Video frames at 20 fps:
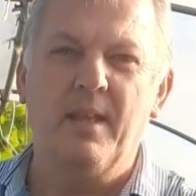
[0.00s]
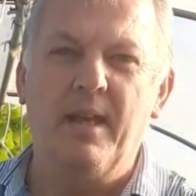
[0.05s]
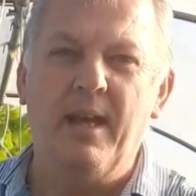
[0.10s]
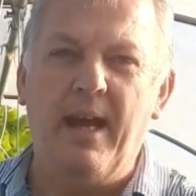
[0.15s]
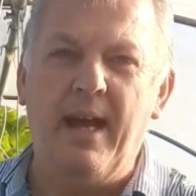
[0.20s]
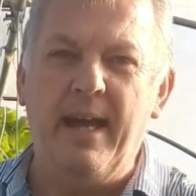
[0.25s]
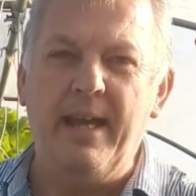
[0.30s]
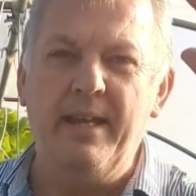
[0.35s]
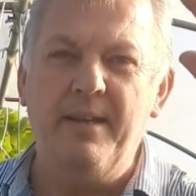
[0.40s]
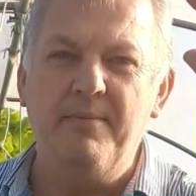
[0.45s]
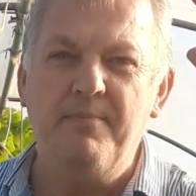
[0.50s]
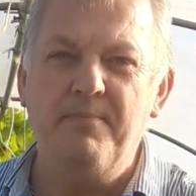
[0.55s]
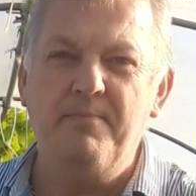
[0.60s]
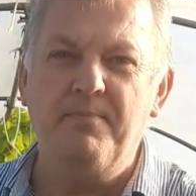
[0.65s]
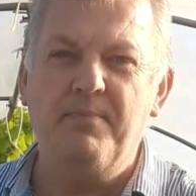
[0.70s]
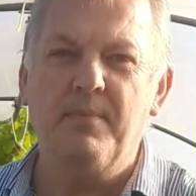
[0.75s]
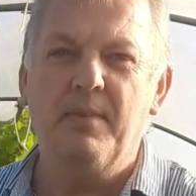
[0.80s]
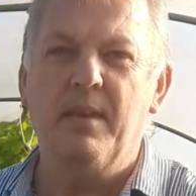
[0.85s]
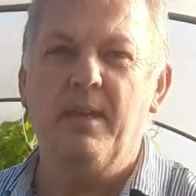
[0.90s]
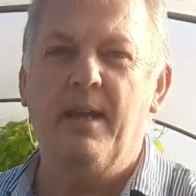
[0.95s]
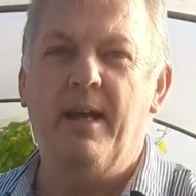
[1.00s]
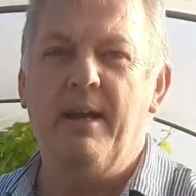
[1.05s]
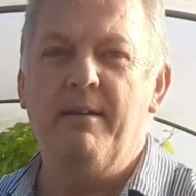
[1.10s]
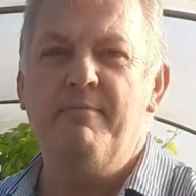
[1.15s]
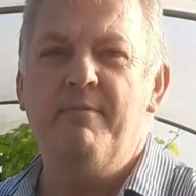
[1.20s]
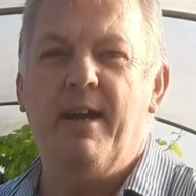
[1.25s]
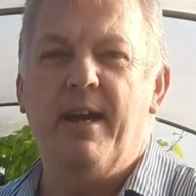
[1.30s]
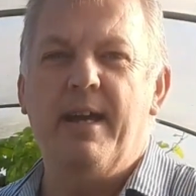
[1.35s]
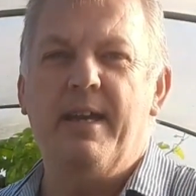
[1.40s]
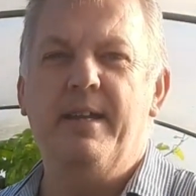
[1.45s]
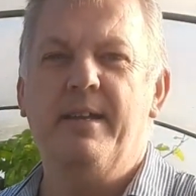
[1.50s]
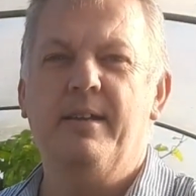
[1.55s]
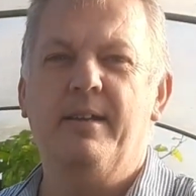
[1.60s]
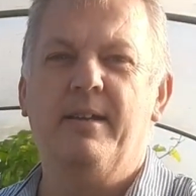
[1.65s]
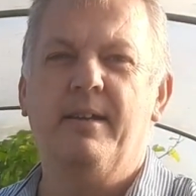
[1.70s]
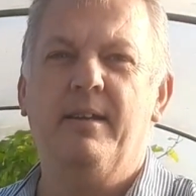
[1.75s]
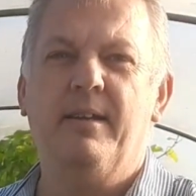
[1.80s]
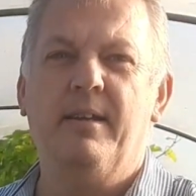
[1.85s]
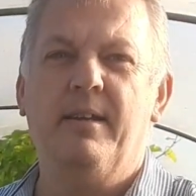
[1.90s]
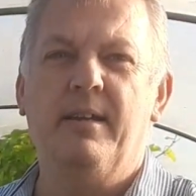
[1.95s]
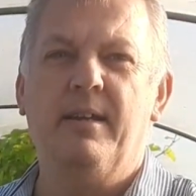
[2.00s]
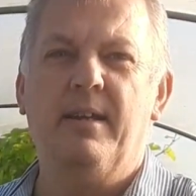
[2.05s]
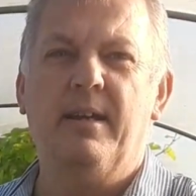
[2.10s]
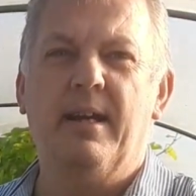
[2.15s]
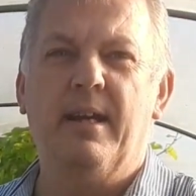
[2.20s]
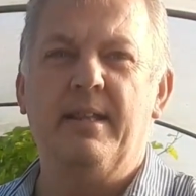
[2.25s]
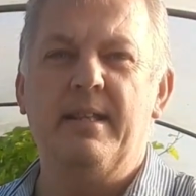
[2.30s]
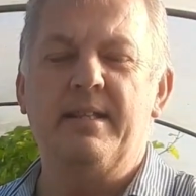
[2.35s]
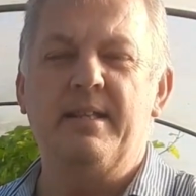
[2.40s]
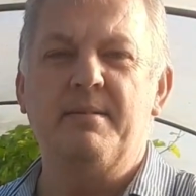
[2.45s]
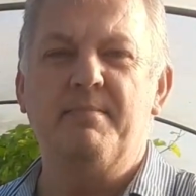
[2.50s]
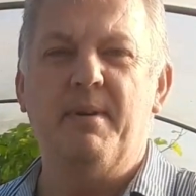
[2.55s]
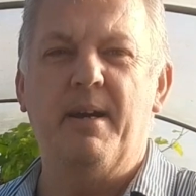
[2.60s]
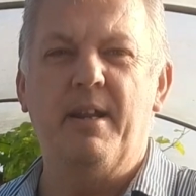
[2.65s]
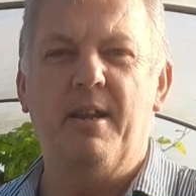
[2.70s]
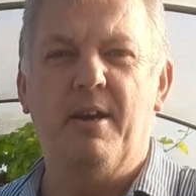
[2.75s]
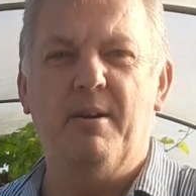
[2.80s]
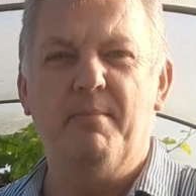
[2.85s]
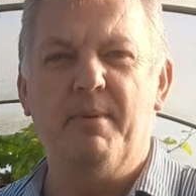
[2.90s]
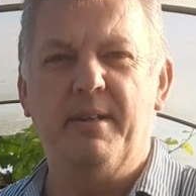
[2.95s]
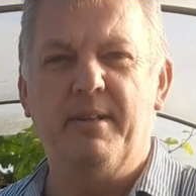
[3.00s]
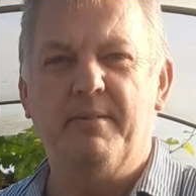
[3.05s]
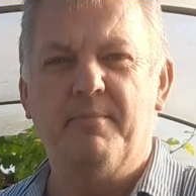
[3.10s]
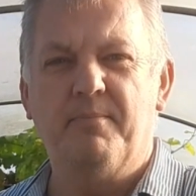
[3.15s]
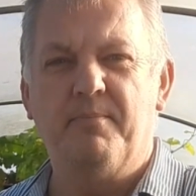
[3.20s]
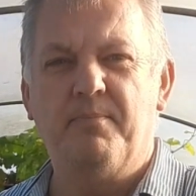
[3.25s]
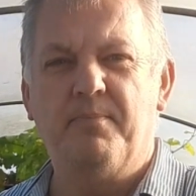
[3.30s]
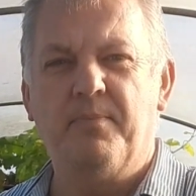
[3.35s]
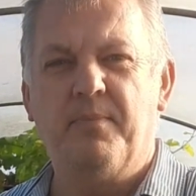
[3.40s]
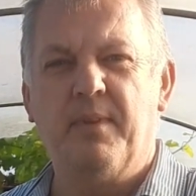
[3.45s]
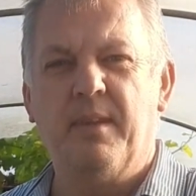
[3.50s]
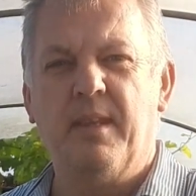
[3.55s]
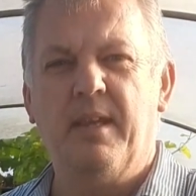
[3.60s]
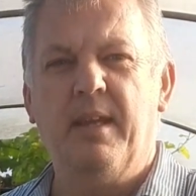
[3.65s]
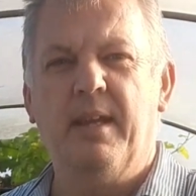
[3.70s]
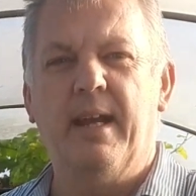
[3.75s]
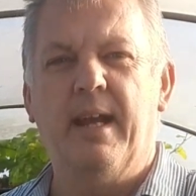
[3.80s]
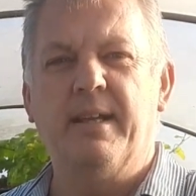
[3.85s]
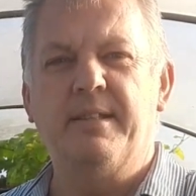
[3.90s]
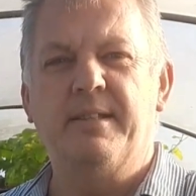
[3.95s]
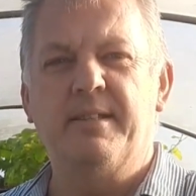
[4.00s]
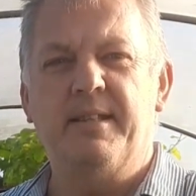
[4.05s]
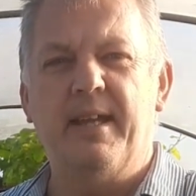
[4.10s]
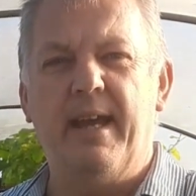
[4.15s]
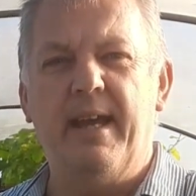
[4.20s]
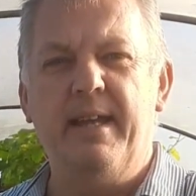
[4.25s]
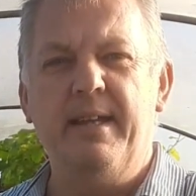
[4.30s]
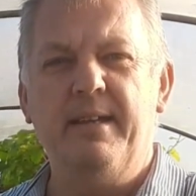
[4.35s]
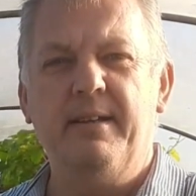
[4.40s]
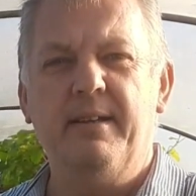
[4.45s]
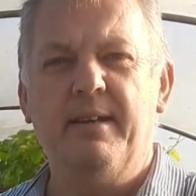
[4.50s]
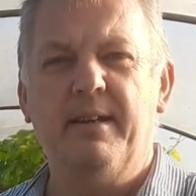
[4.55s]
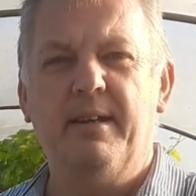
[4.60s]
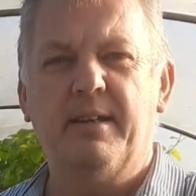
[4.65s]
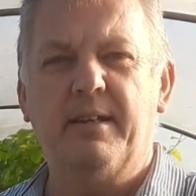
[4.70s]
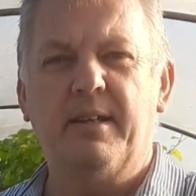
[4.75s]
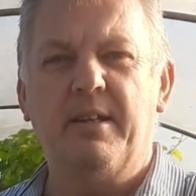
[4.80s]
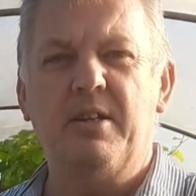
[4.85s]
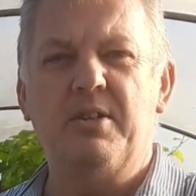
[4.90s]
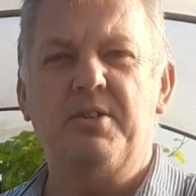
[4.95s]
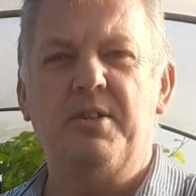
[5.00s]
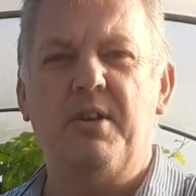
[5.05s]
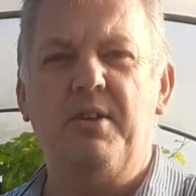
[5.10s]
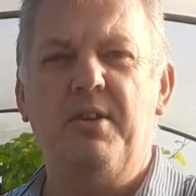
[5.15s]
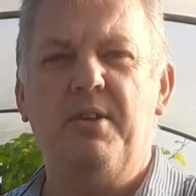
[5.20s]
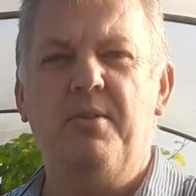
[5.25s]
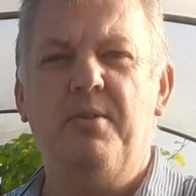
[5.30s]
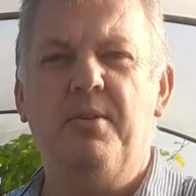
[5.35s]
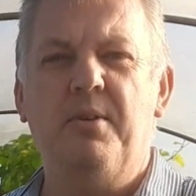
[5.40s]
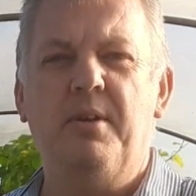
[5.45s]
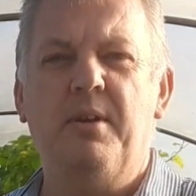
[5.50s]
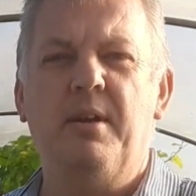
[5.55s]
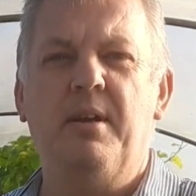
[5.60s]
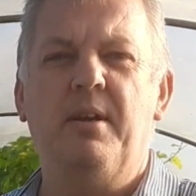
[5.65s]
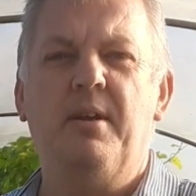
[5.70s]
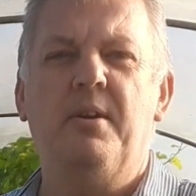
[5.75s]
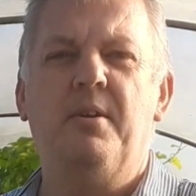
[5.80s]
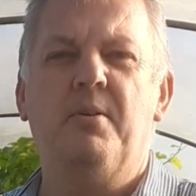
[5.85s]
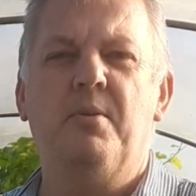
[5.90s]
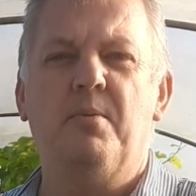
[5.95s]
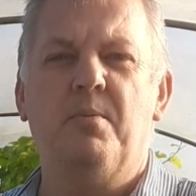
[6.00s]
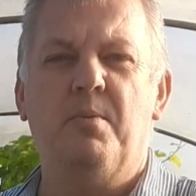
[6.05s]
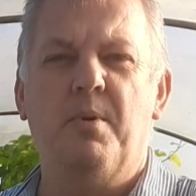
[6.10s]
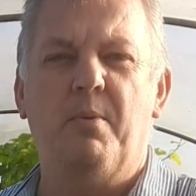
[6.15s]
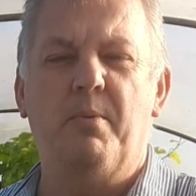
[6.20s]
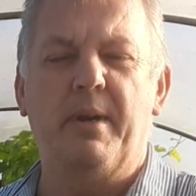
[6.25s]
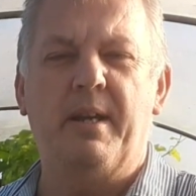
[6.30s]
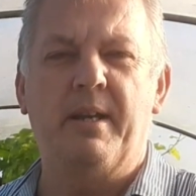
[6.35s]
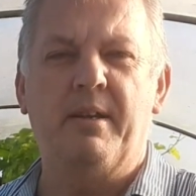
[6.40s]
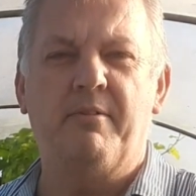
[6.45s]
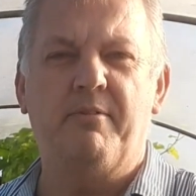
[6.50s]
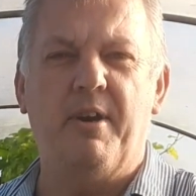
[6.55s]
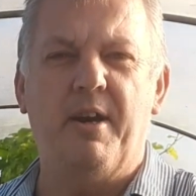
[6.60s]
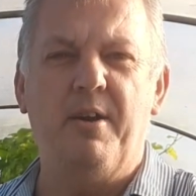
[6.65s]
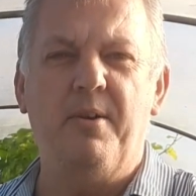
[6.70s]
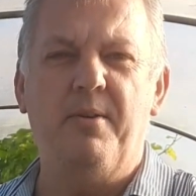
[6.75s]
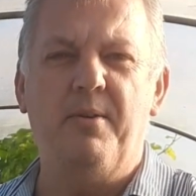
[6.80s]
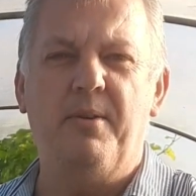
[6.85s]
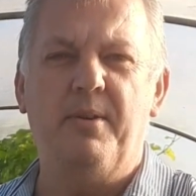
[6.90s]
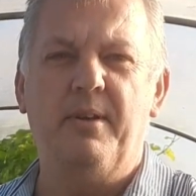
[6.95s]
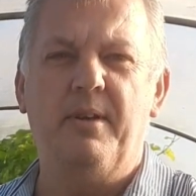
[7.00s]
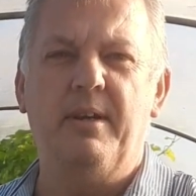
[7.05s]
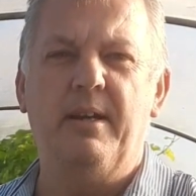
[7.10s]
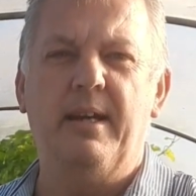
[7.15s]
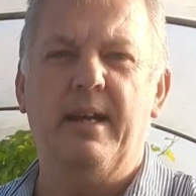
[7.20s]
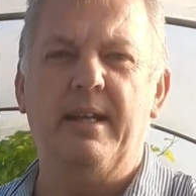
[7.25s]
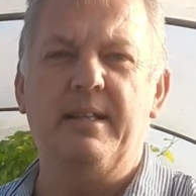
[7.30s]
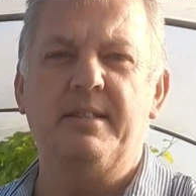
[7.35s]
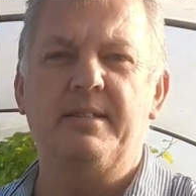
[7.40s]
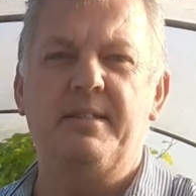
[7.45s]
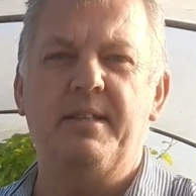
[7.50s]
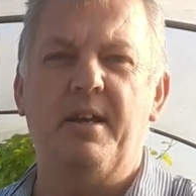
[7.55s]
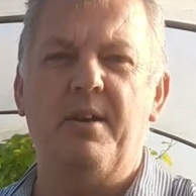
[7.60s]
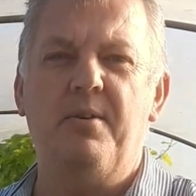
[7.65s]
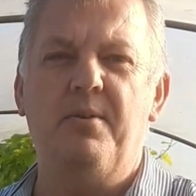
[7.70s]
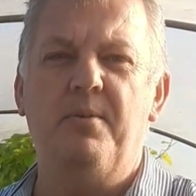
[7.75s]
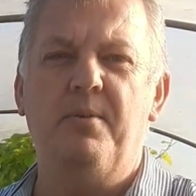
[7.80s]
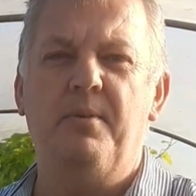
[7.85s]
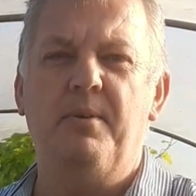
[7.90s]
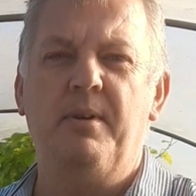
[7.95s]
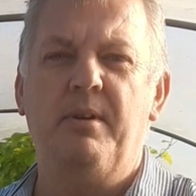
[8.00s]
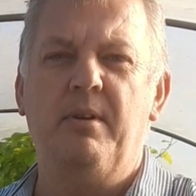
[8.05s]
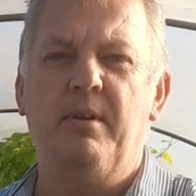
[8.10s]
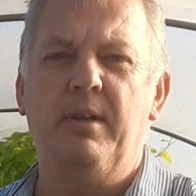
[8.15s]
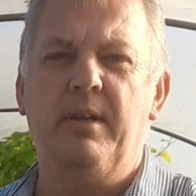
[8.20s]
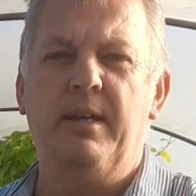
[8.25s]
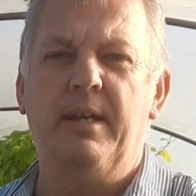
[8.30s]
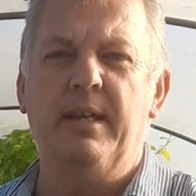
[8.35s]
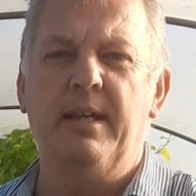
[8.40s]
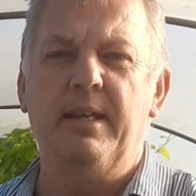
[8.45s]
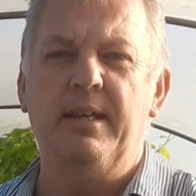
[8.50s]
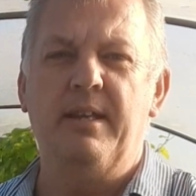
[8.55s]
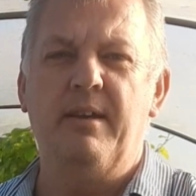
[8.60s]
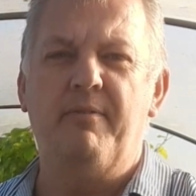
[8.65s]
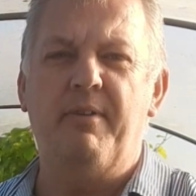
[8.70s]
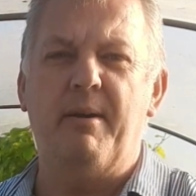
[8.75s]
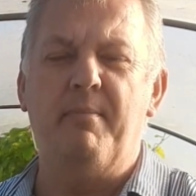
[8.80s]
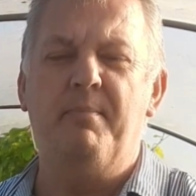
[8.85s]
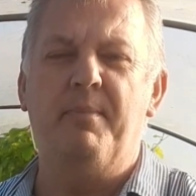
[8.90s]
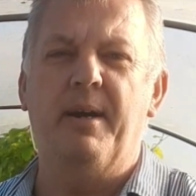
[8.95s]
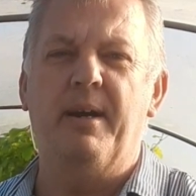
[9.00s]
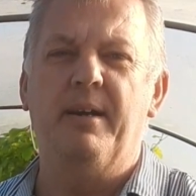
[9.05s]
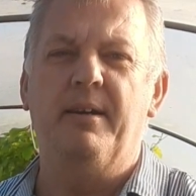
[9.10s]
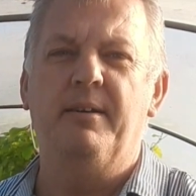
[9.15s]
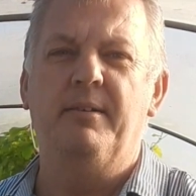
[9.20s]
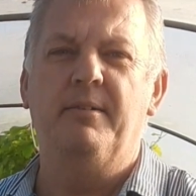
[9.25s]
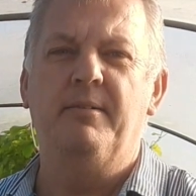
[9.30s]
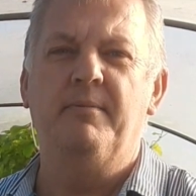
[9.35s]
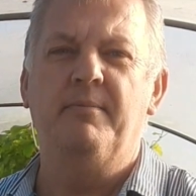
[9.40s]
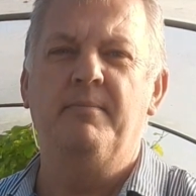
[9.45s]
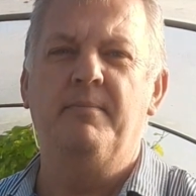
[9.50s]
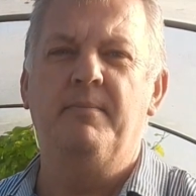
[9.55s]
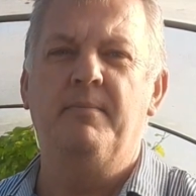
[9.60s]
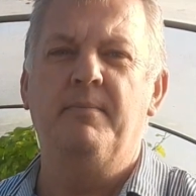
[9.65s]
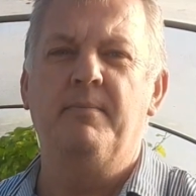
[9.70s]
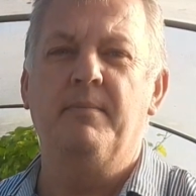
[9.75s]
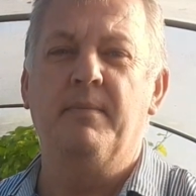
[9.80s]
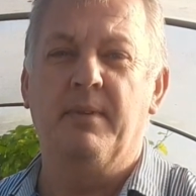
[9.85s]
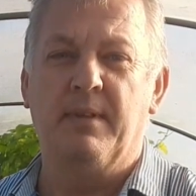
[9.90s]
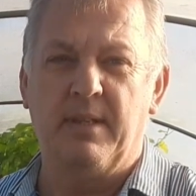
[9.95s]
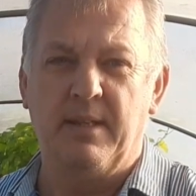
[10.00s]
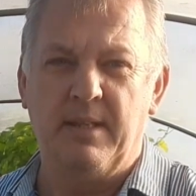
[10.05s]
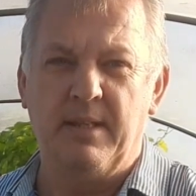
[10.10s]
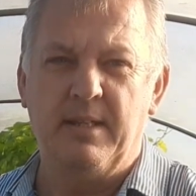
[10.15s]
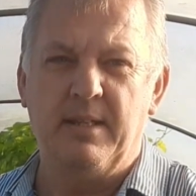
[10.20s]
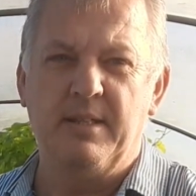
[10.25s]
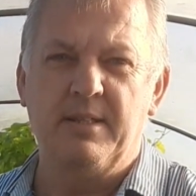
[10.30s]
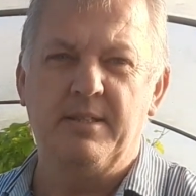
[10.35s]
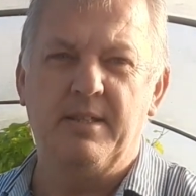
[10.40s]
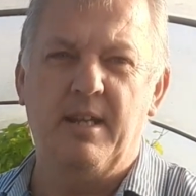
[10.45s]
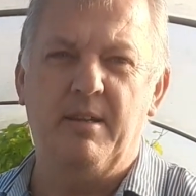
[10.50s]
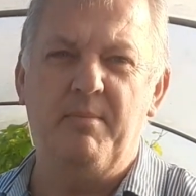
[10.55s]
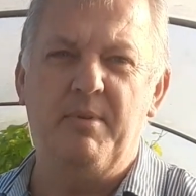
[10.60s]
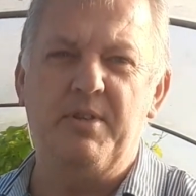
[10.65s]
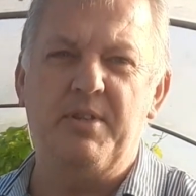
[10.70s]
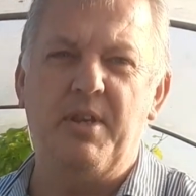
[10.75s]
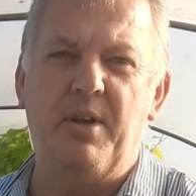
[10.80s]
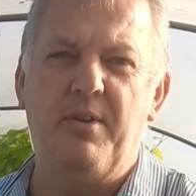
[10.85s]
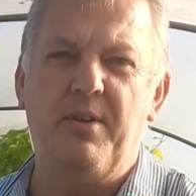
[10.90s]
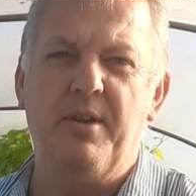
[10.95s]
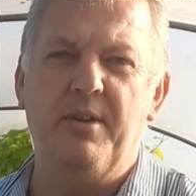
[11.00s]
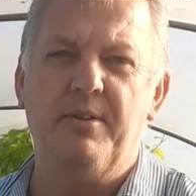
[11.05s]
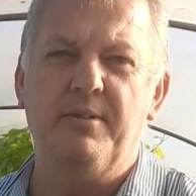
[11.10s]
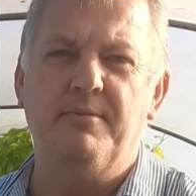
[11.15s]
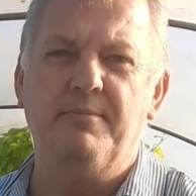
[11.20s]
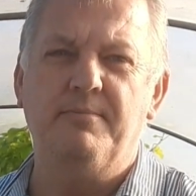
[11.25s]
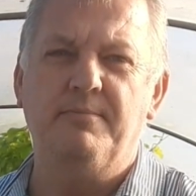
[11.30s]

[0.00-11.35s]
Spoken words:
Hi, I'm Ray, and this is my allotment, and today I'm going to show you what we can grow and sow in November. So let me show you.